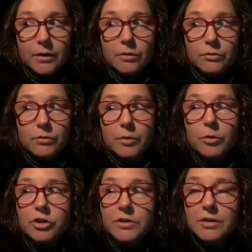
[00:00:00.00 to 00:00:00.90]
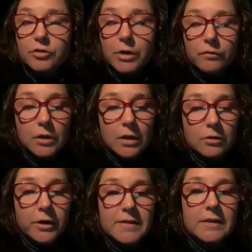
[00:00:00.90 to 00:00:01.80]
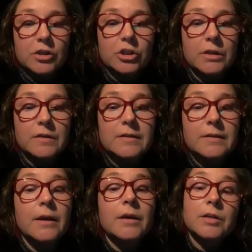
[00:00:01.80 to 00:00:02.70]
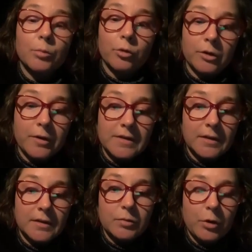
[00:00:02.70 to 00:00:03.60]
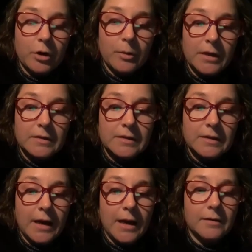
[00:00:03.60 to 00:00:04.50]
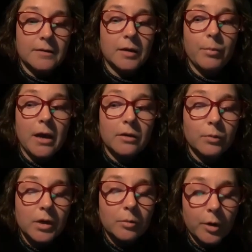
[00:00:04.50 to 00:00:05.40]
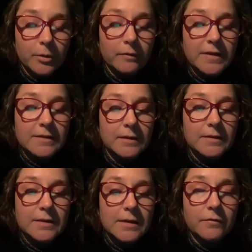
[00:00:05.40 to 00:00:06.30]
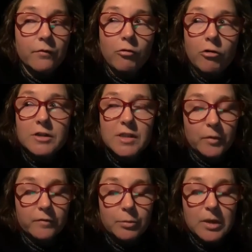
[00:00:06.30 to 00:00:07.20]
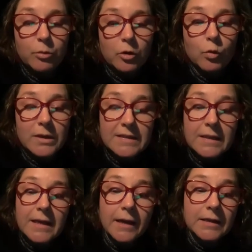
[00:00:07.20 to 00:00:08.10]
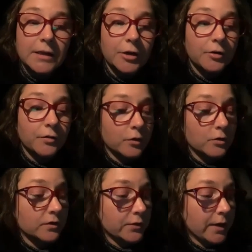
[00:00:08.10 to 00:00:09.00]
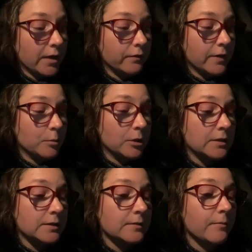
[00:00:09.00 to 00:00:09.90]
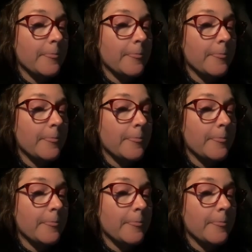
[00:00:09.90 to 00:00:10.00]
through emergency travel authorizations, temporary residence permits, and a pathway to permanent residency for some of the people once they get here, for those who have families.